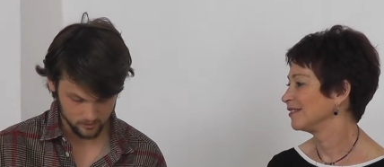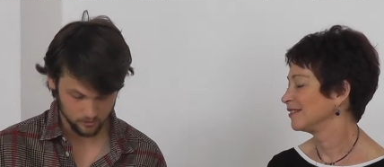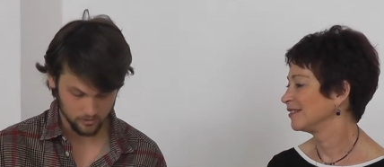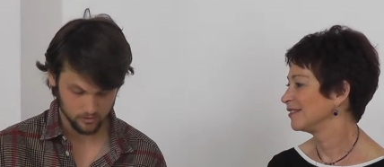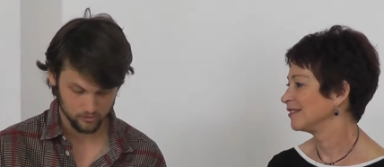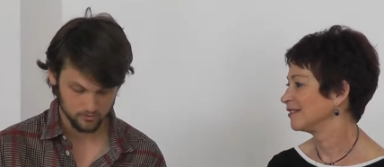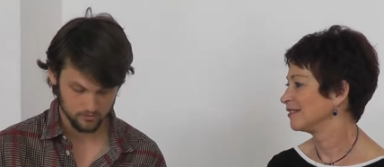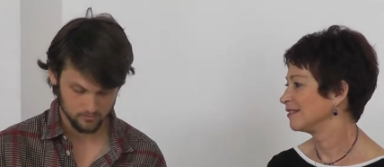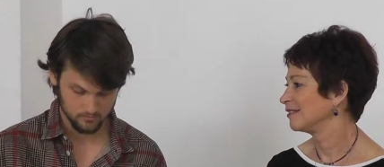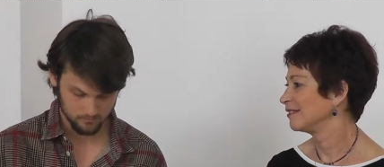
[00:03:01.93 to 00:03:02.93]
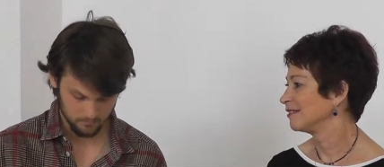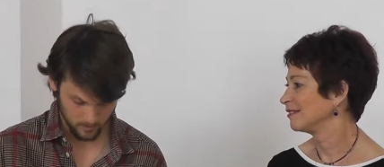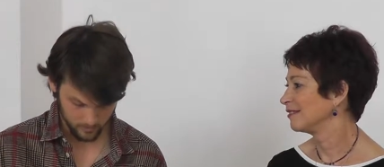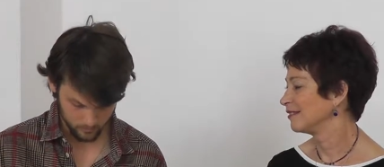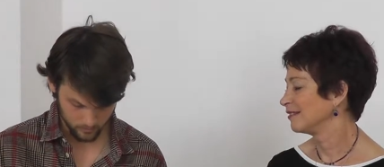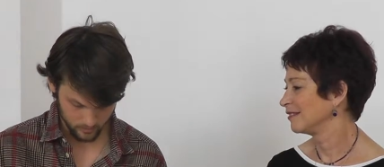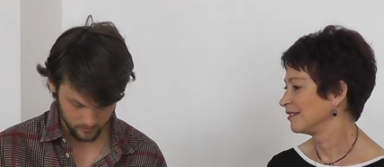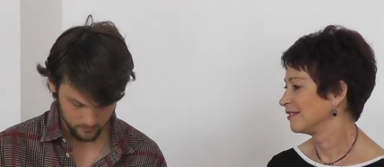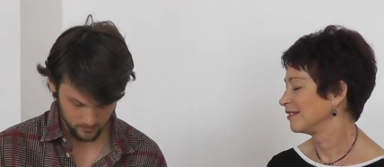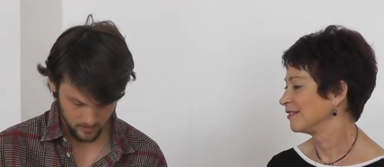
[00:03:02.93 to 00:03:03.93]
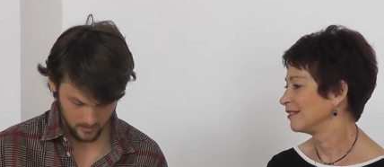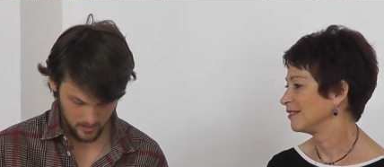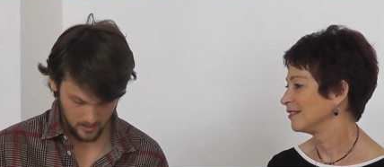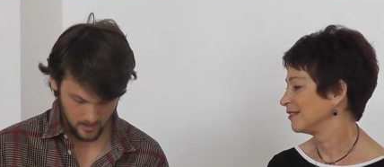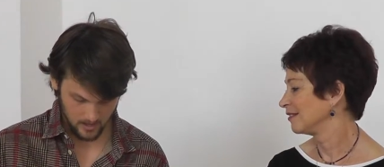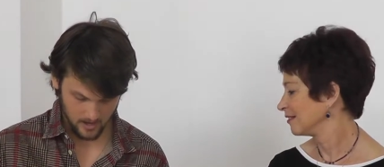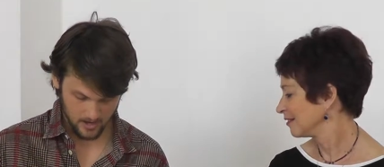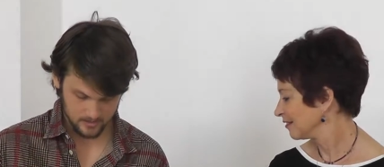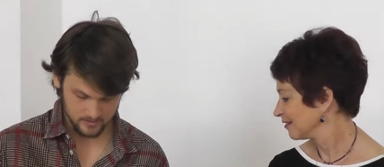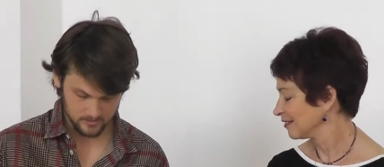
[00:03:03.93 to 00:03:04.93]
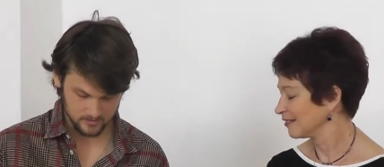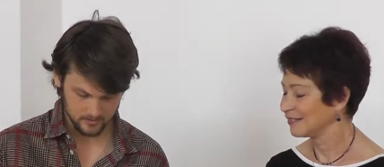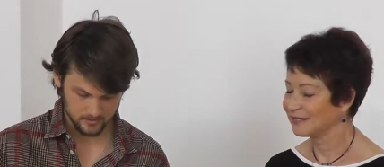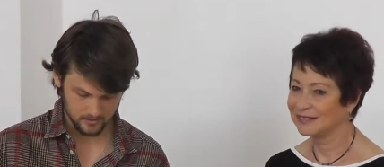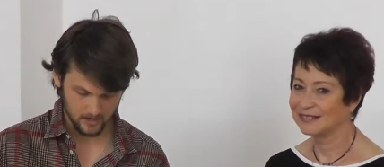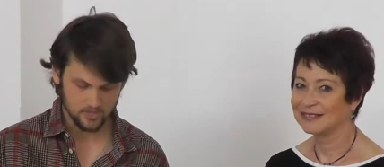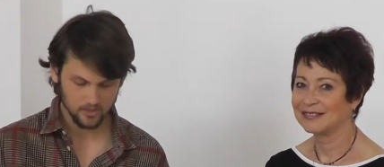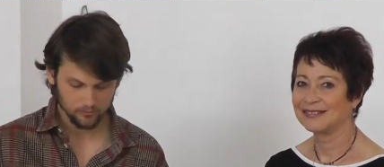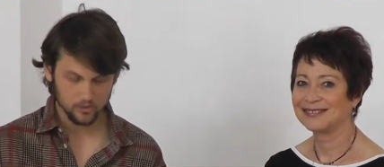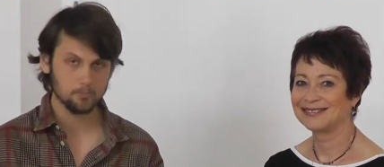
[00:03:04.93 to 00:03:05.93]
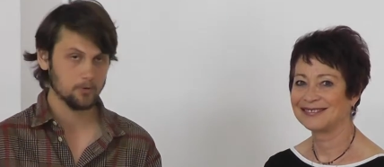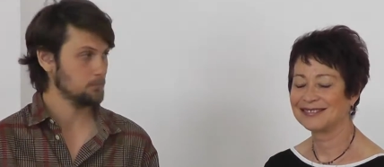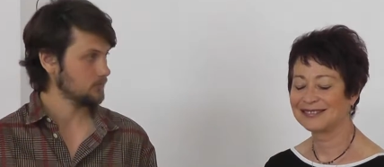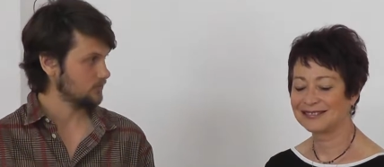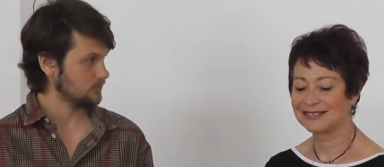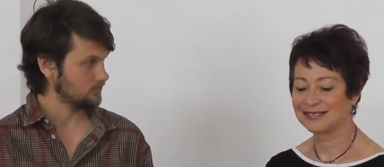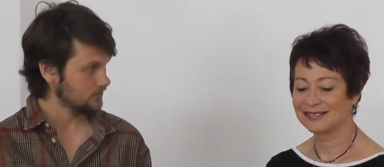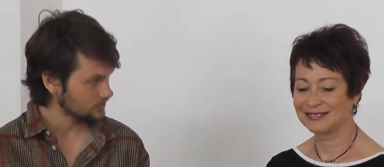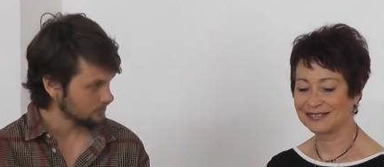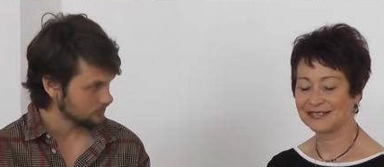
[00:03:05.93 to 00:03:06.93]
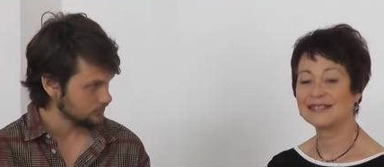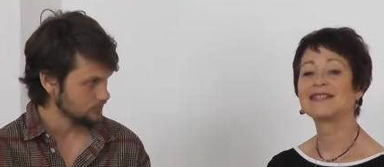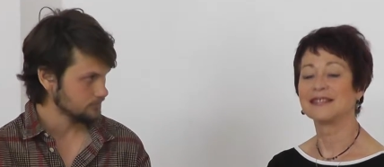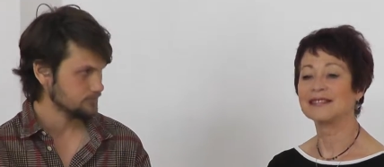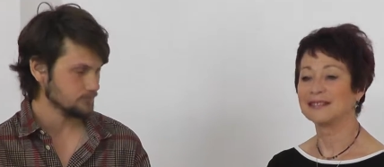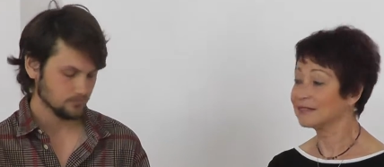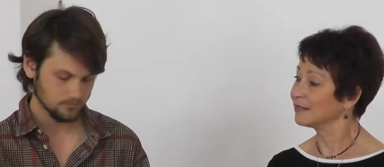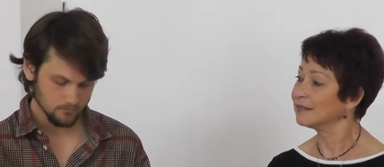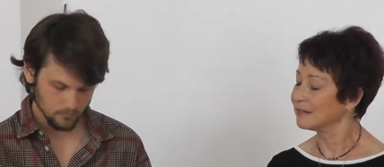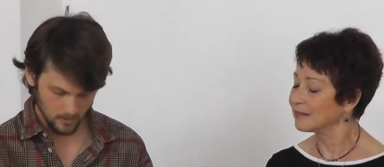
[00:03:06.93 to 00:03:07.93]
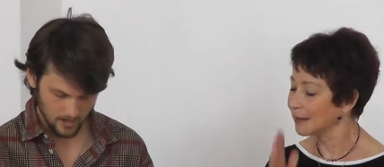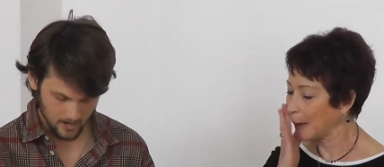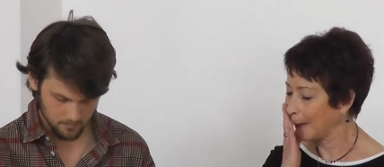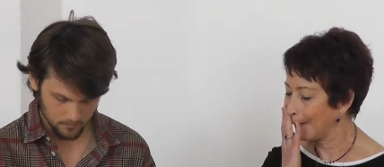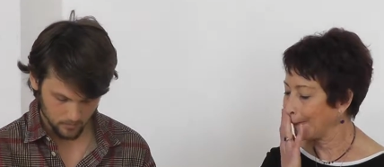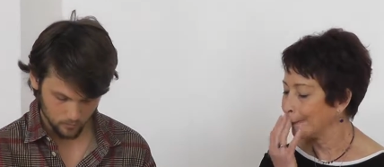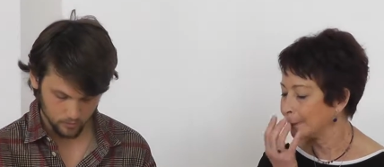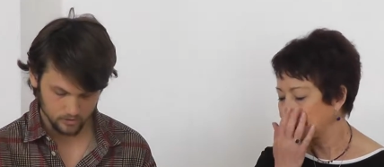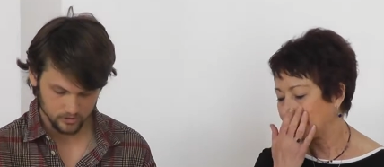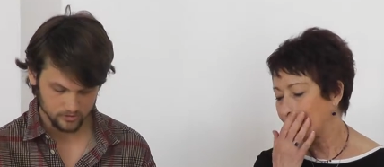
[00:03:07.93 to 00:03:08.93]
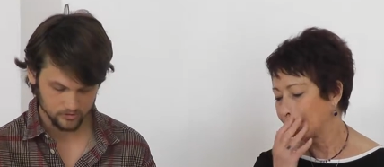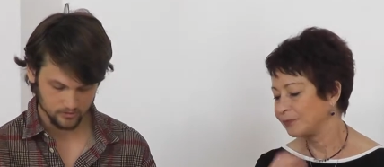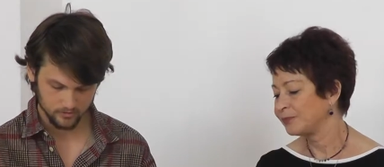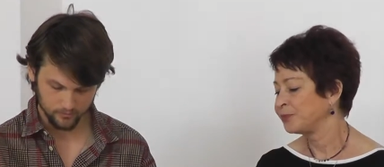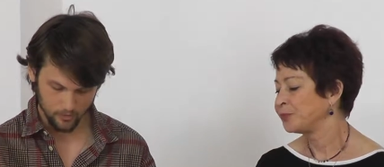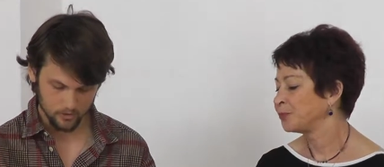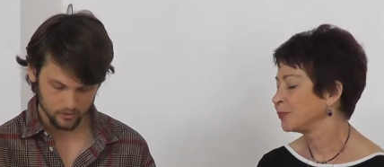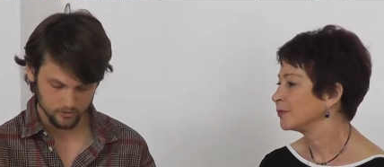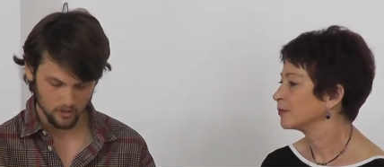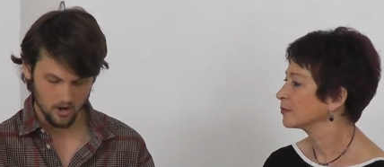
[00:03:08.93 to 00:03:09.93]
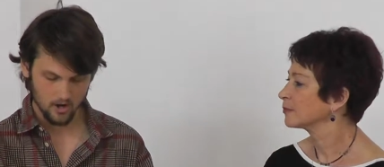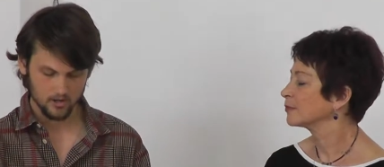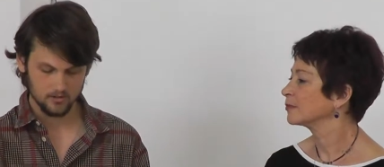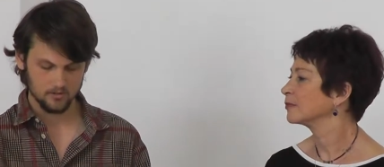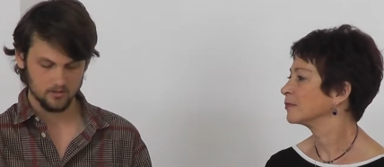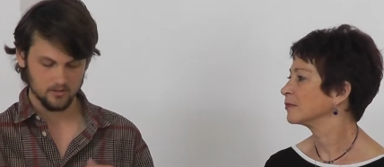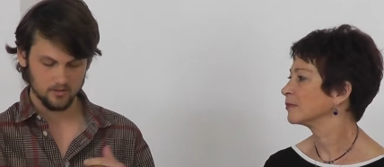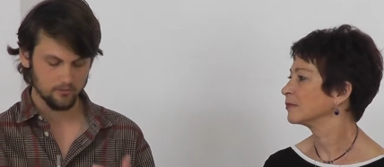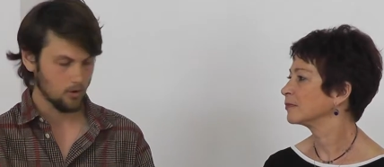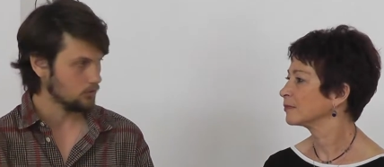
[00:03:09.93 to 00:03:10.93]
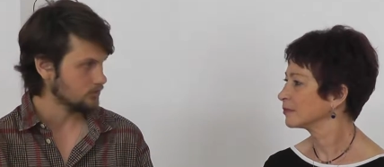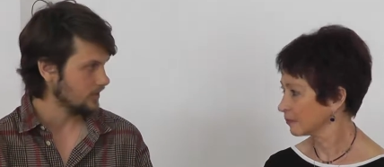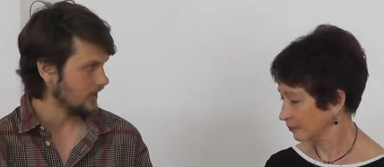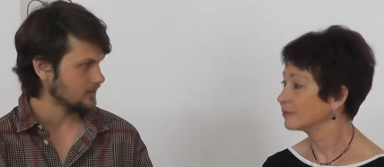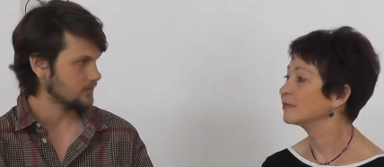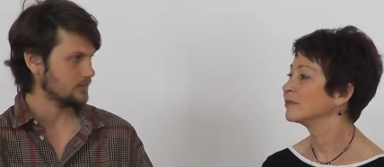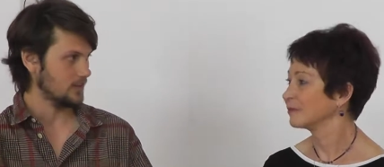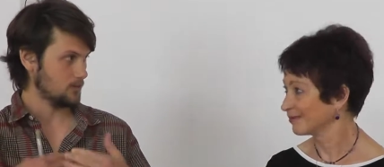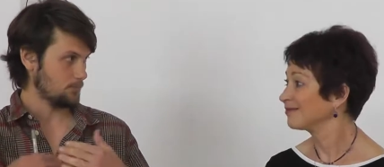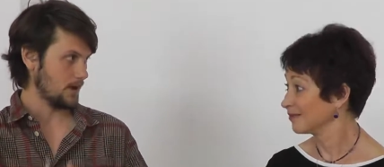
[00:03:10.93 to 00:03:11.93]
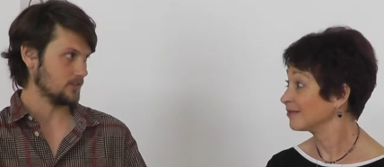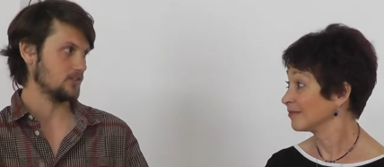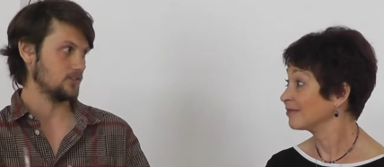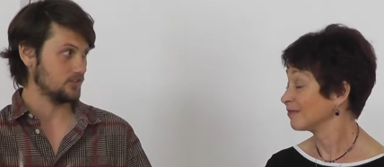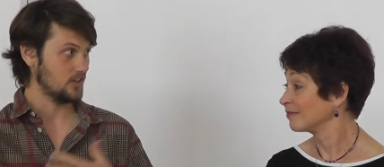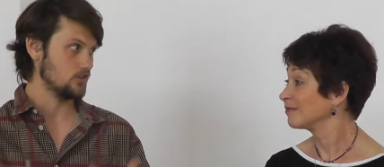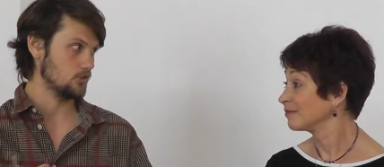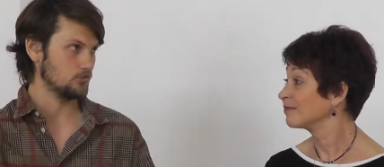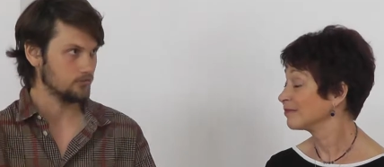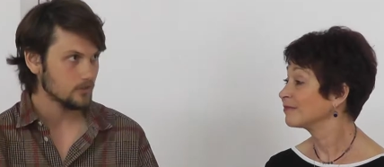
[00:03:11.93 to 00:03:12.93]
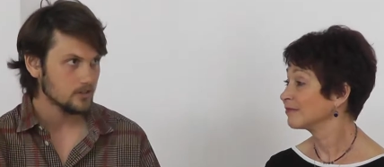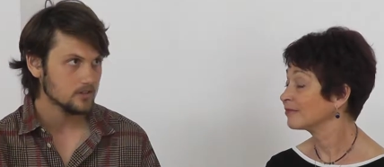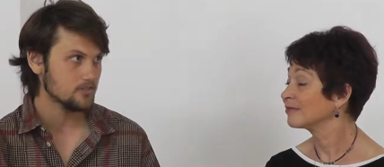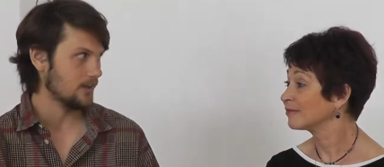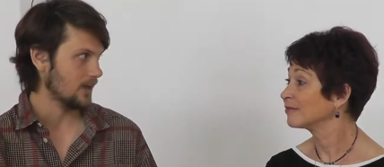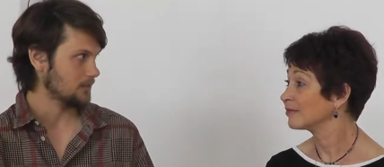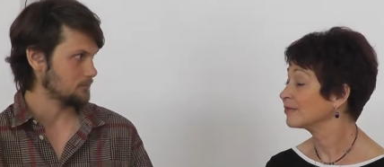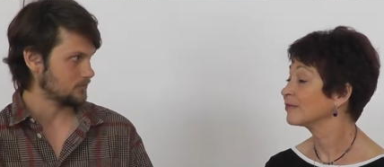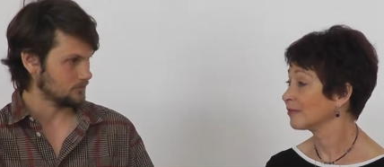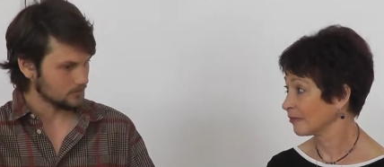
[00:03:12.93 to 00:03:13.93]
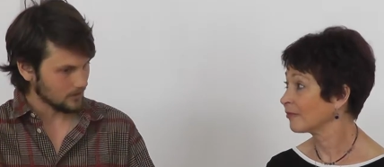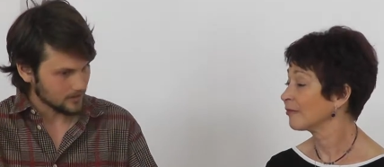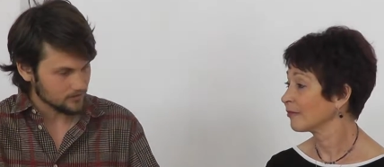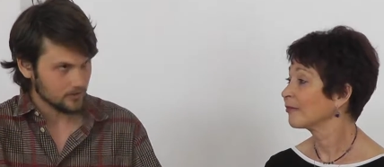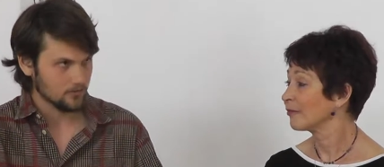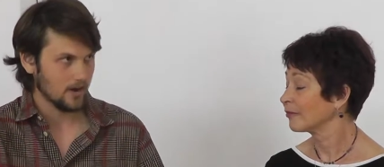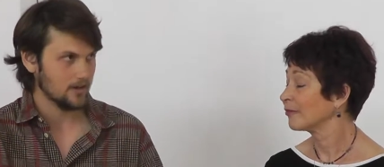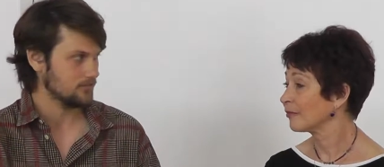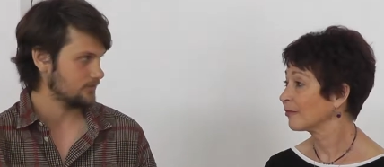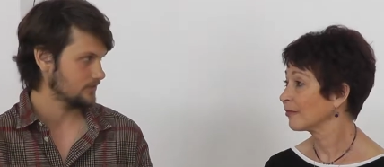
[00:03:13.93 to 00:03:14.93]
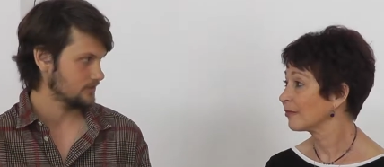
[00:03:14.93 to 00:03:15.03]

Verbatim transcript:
Speaker 1: integration bodywork. And I think for the purposes of this interview, um, we'll just focus on the vocal dance and the practices that you've developed to kind of arrive